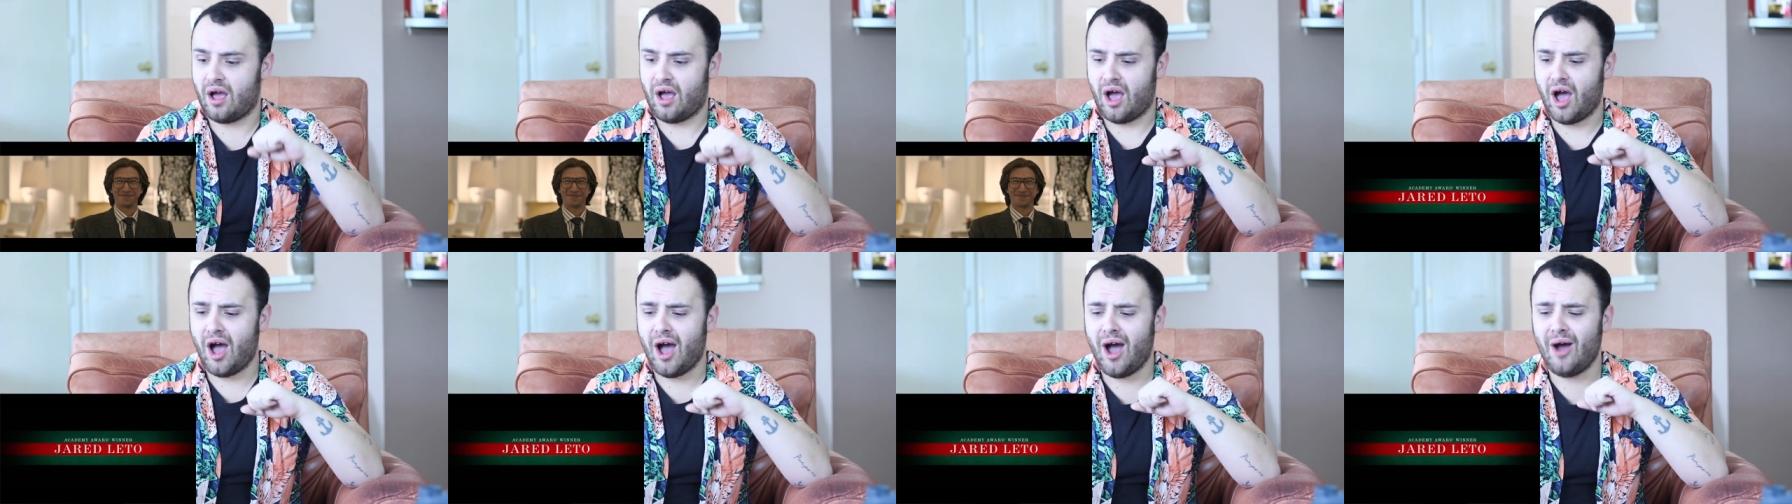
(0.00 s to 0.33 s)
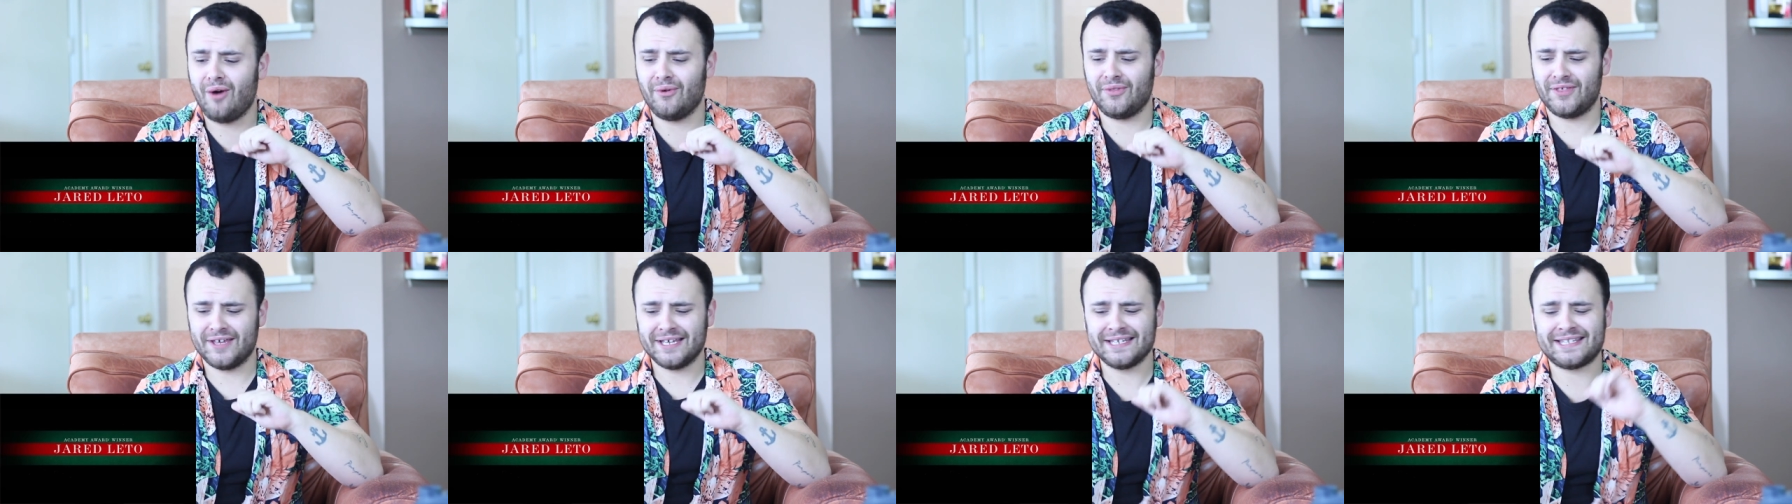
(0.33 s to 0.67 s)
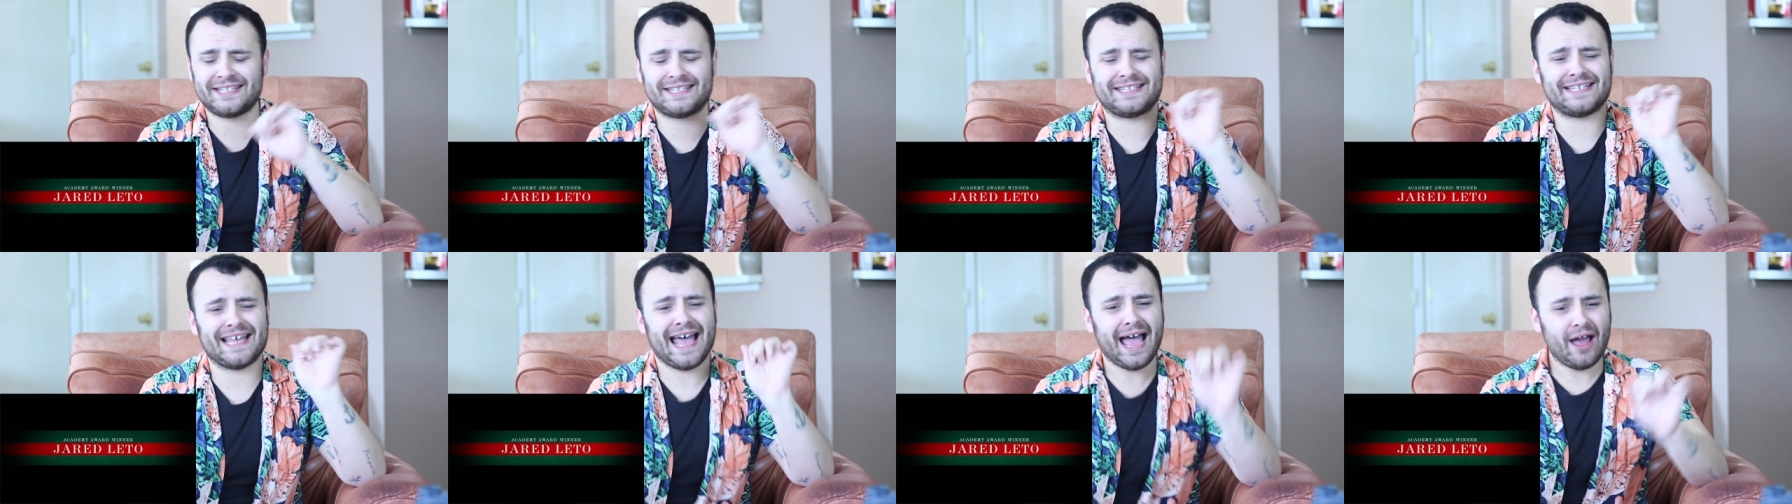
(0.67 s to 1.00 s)
Oh,
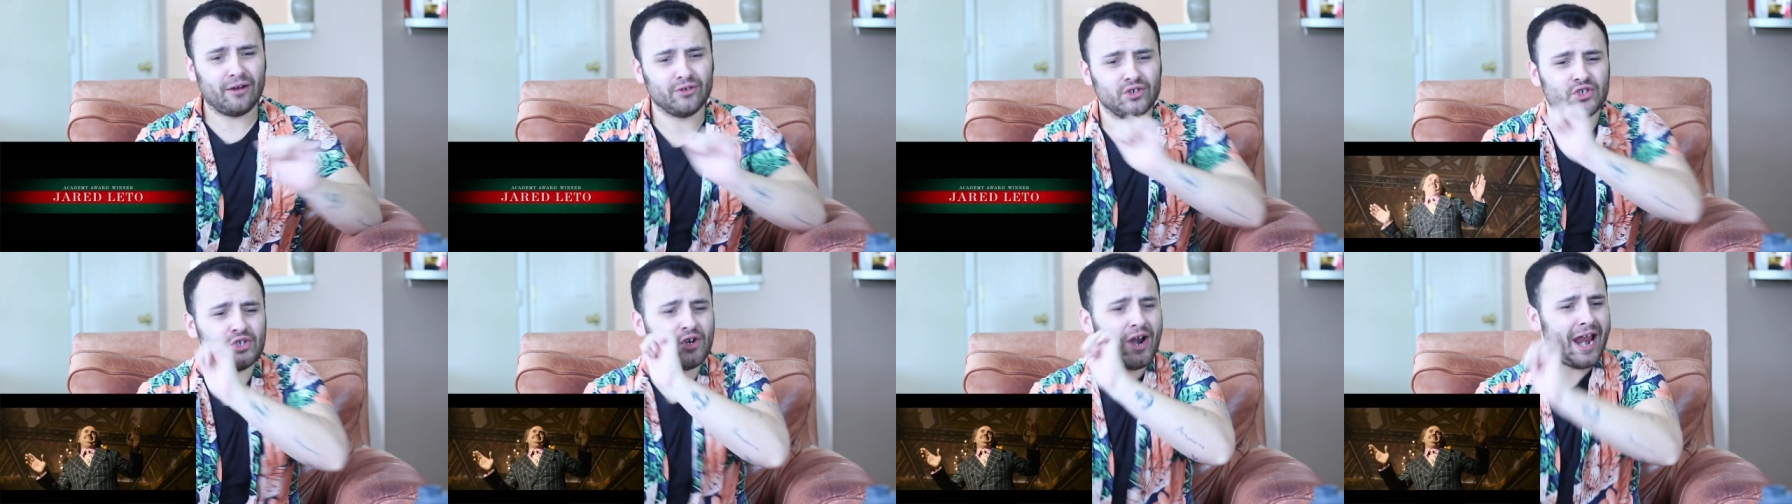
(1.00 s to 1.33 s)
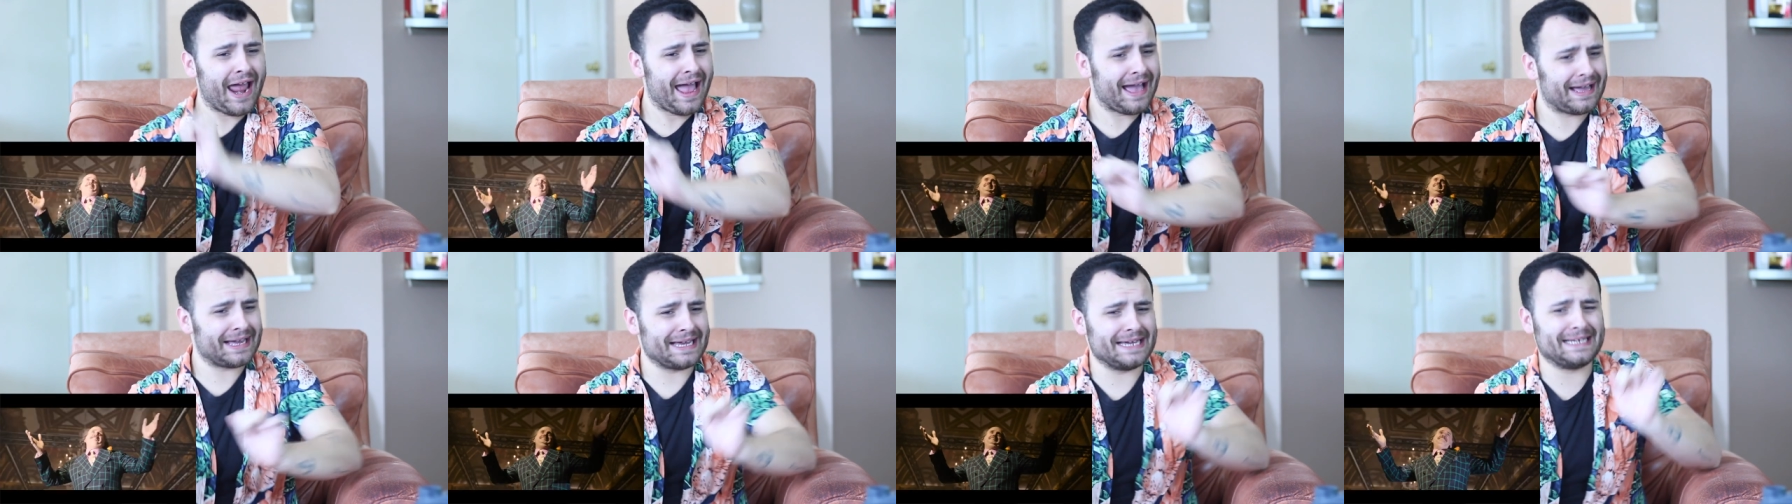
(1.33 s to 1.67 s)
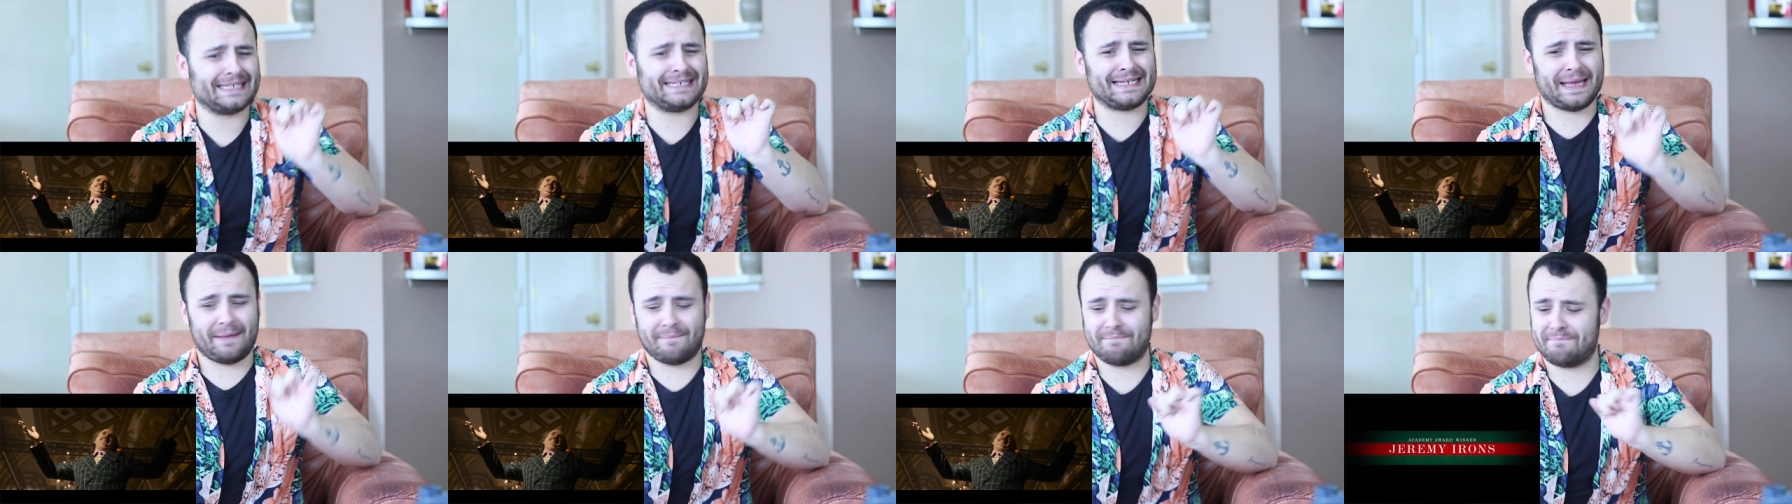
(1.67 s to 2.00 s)
this soundtrack
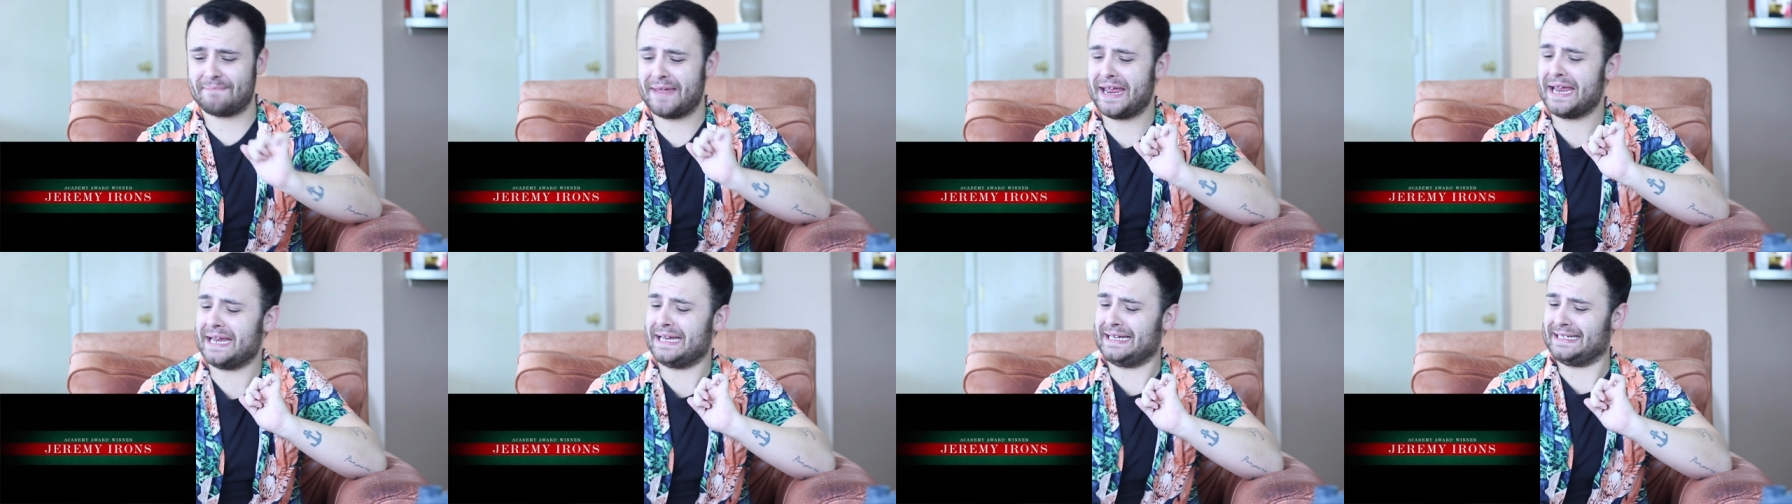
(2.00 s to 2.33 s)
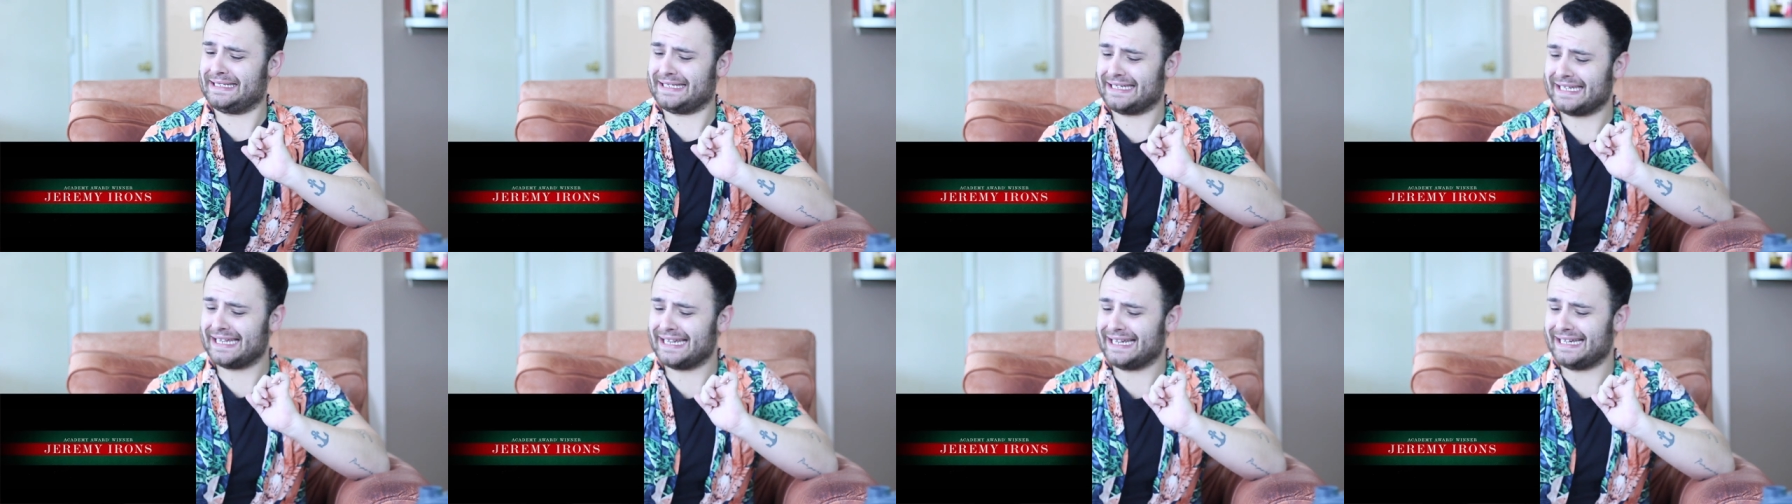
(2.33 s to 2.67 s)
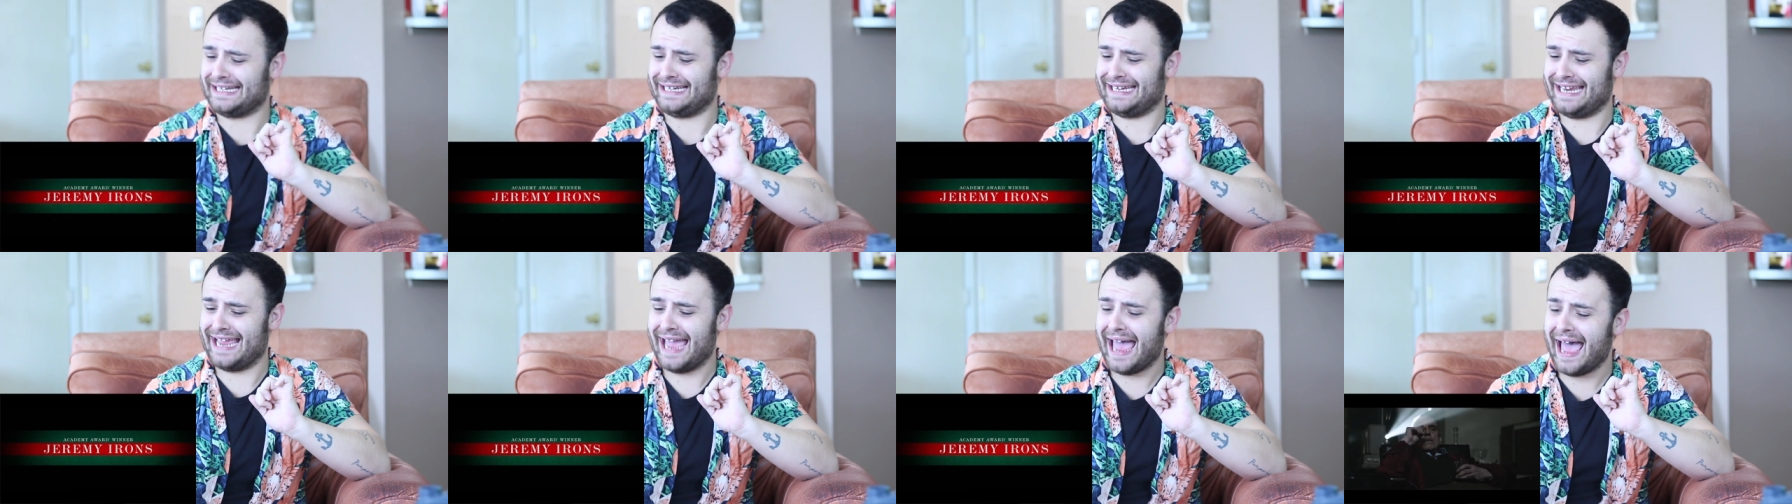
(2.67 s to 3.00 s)
is
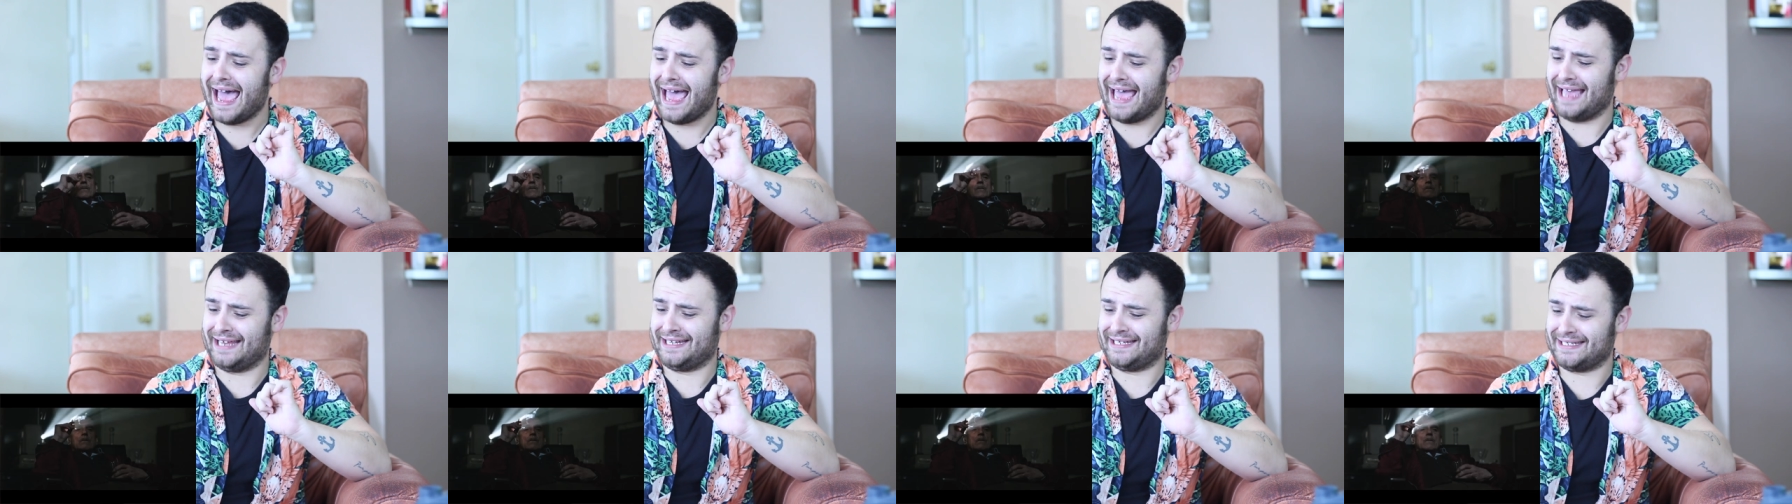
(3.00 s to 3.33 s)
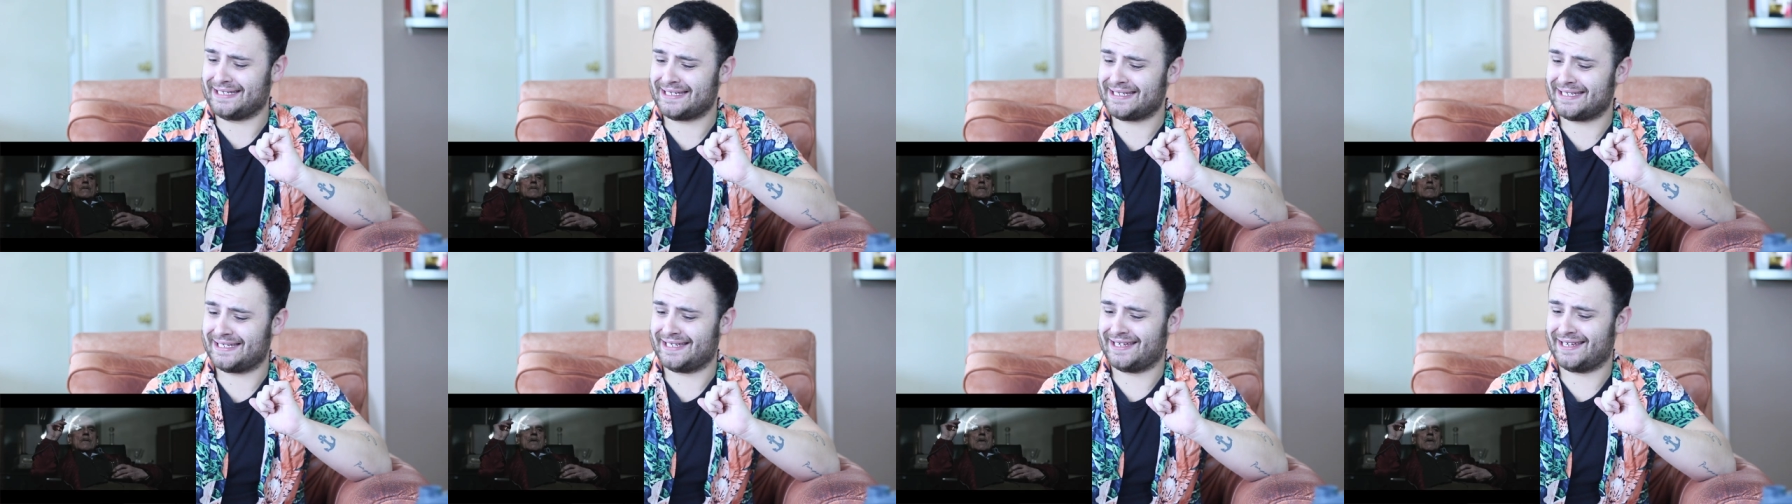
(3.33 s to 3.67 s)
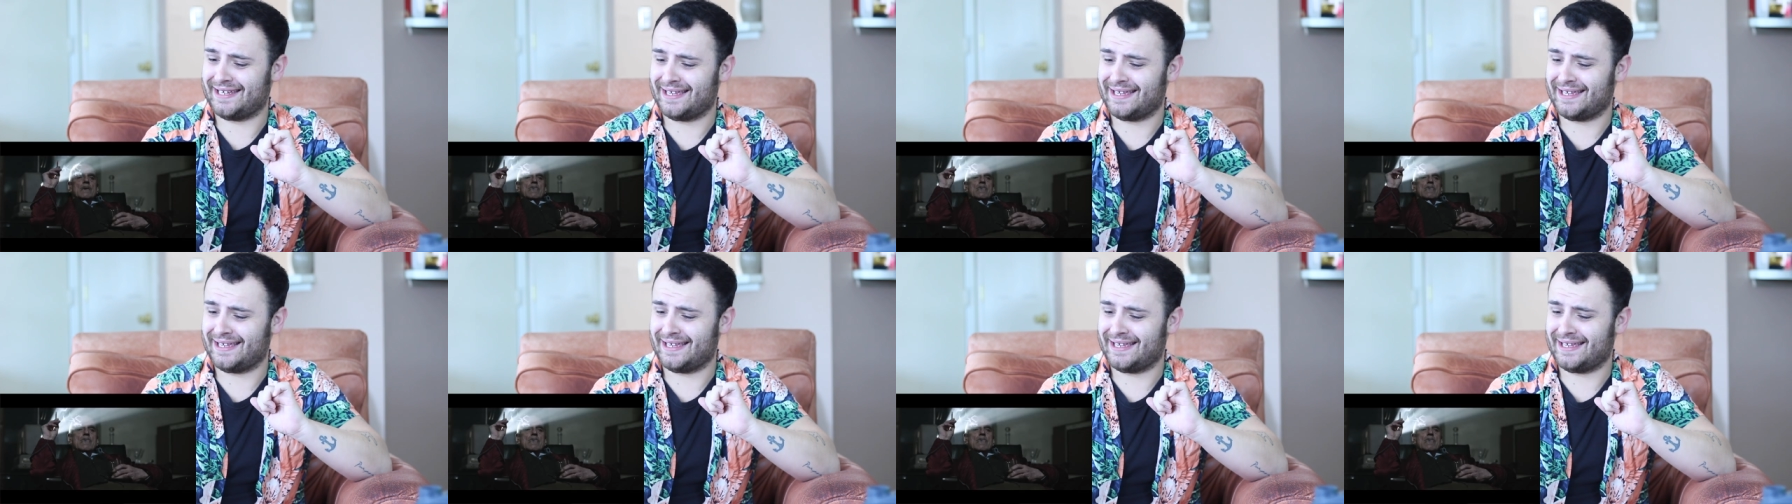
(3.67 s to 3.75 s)
amazing. Yes.